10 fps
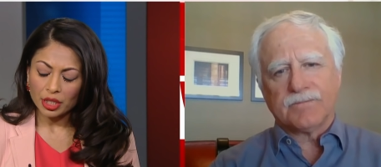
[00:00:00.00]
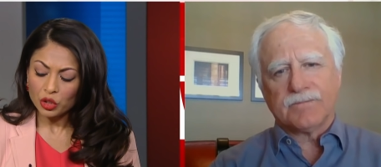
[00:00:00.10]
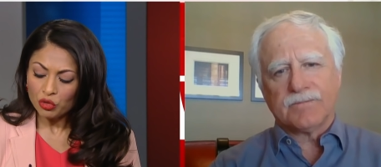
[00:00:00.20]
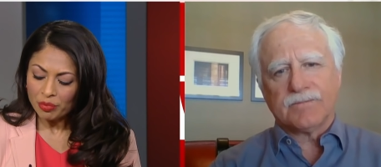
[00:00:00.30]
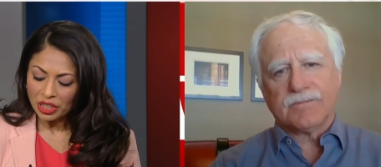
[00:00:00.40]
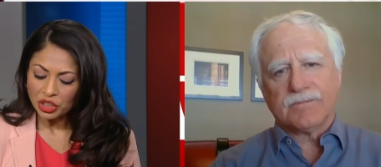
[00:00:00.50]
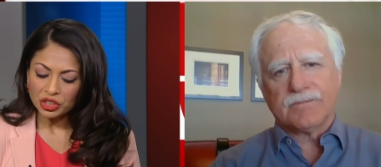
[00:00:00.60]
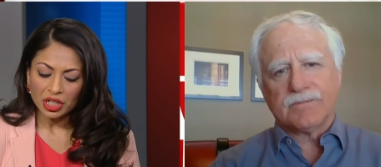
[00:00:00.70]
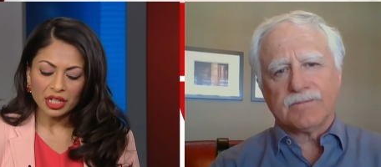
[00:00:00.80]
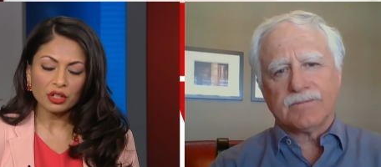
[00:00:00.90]
Speaker 1: You've mentioned
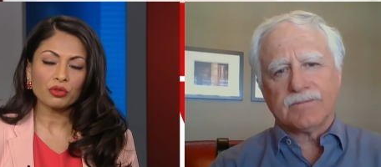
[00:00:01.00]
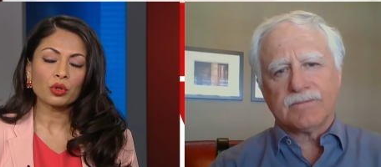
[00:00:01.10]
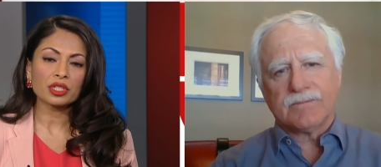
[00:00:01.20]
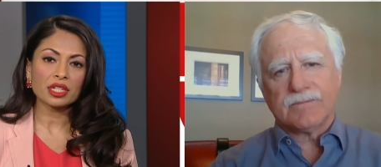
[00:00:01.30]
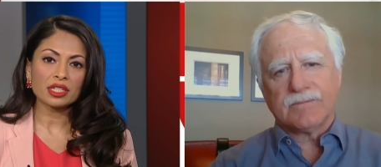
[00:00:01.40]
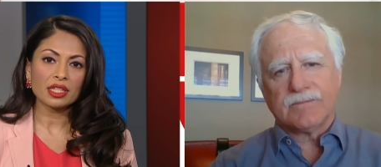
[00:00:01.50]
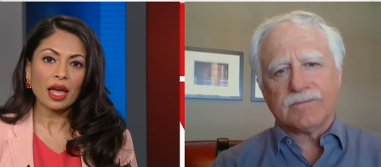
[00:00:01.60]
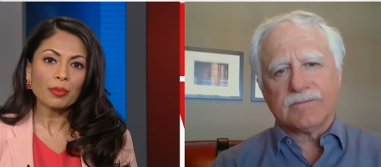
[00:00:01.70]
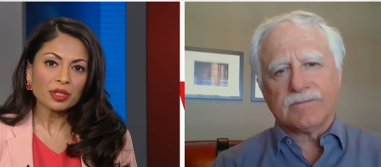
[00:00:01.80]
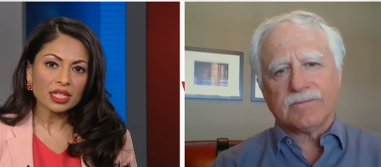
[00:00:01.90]
China. Of course, it is the
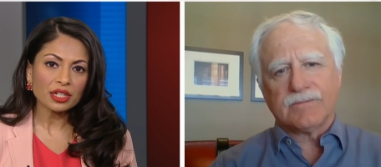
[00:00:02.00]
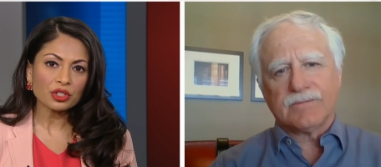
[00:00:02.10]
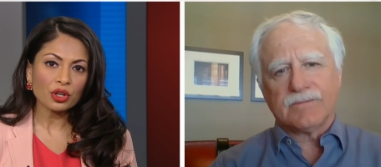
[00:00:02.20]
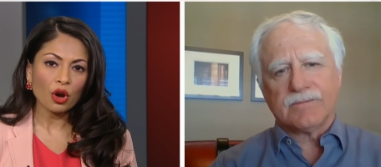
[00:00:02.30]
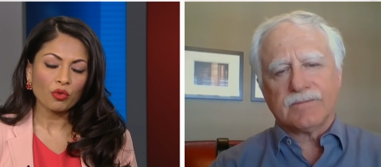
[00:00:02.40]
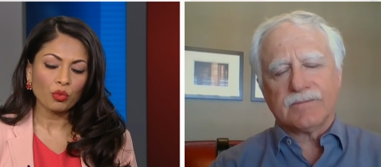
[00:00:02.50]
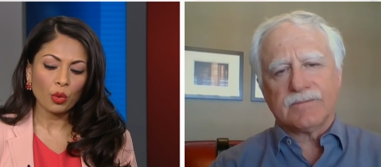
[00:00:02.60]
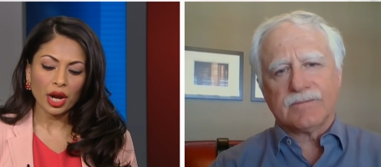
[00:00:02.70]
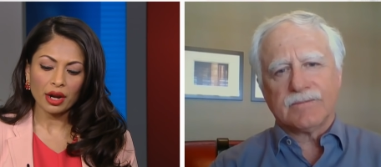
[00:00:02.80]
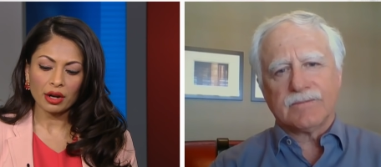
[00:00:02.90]
epicenter of
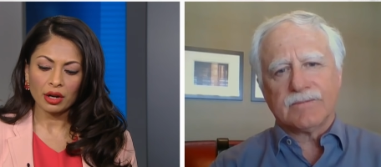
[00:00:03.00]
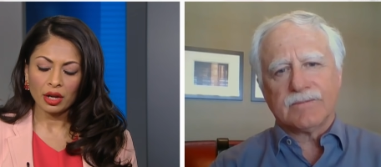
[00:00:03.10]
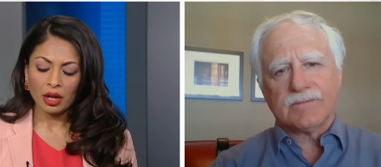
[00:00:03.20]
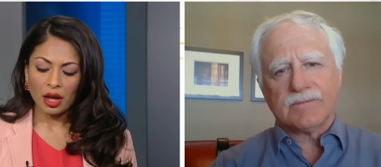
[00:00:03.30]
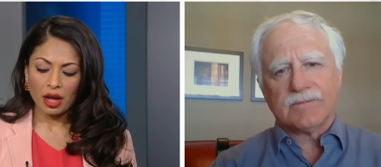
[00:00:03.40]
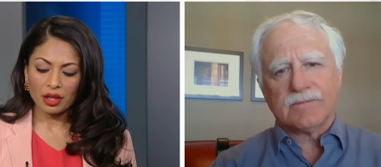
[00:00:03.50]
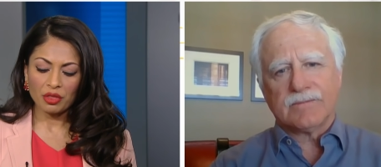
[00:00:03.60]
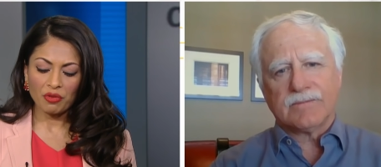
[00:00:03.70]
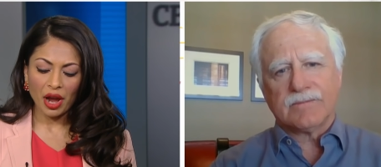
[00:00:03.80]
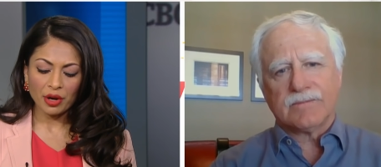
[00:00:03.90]
where uh, the
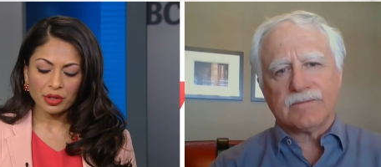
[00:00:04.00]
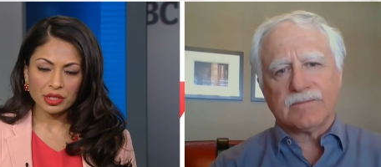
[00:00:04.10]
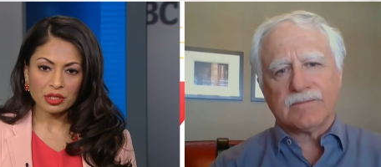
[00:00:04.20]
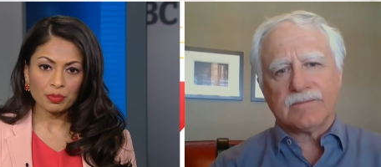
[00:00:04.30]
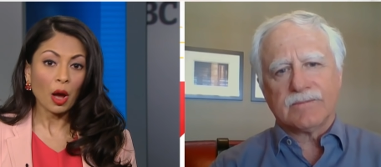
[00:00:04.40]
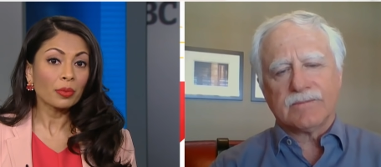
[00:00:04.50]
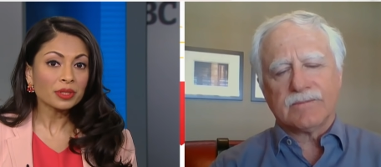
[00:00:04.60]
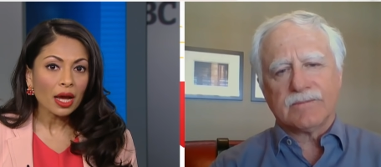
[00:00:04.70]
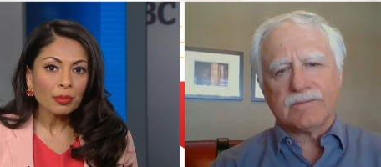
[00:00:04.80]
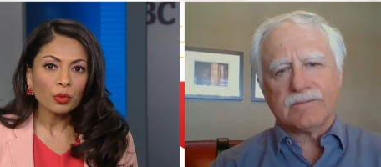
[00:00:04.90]
virus popped
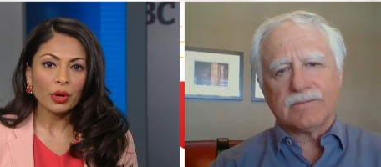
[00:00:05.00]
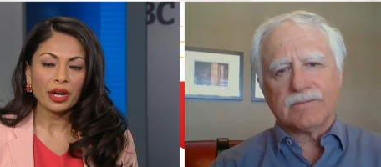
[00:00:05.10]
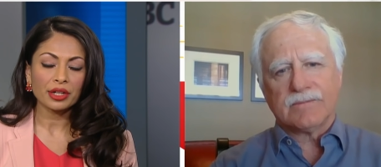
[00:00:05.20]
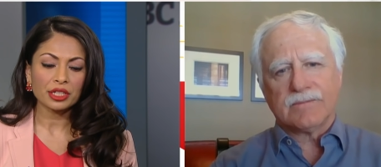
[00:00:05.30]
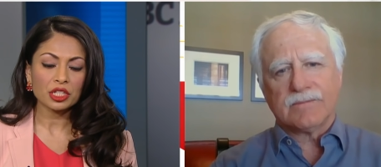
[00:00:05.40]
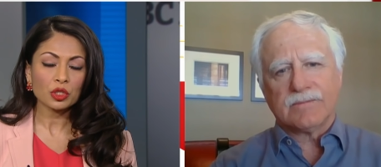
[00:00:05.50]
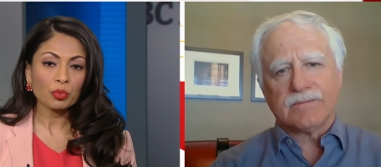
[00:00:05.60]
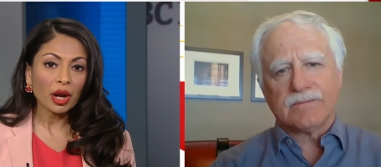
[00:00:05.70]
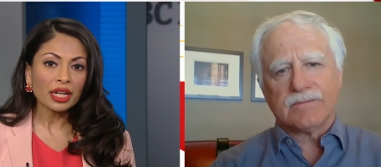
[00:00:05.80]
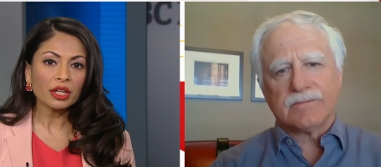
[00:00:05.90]
up, where it is
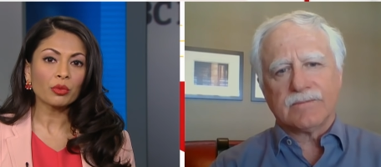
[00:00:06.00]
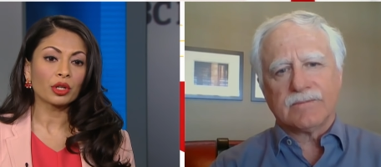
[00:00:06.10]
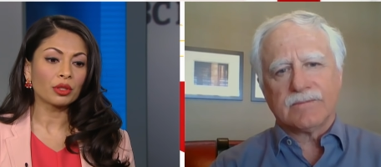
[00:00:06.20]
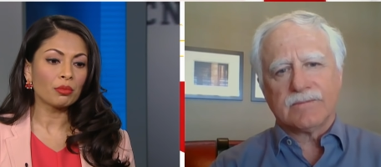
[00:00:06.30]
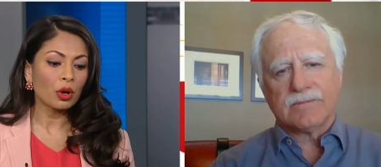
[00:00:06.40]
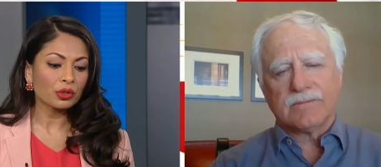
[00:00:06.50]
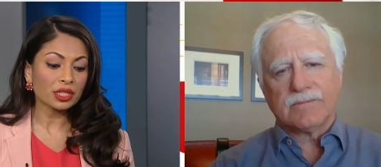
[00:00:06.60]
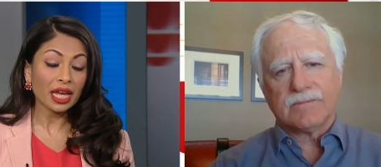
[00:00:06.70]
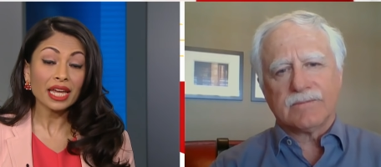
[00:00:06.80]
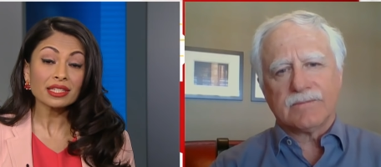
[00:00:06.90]
spreading, where the most
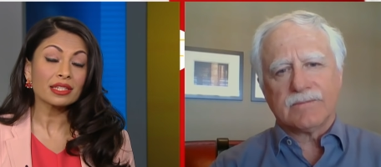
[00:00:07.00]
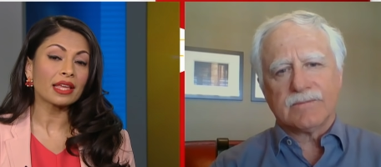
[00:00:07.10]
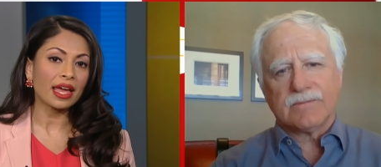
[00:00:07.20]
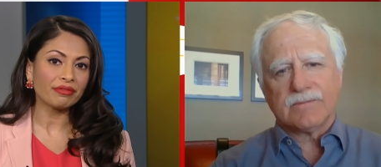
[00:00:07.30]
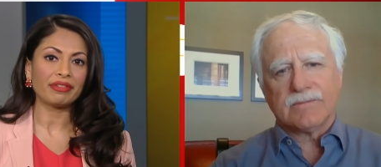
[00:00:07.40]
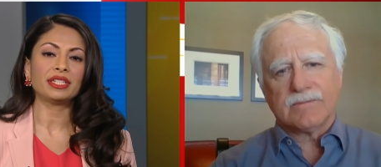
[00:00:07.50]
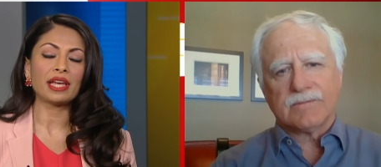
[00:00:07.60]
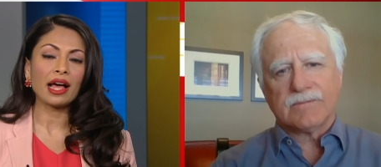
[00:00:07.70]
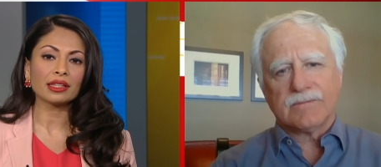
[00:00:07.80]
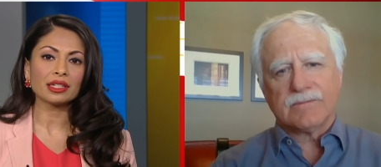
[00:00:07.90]
cases and
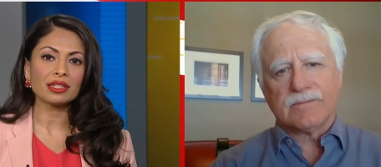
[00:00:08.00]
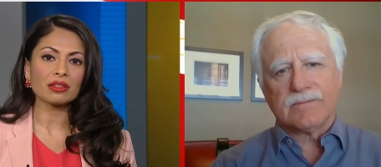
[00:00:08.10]
fatalities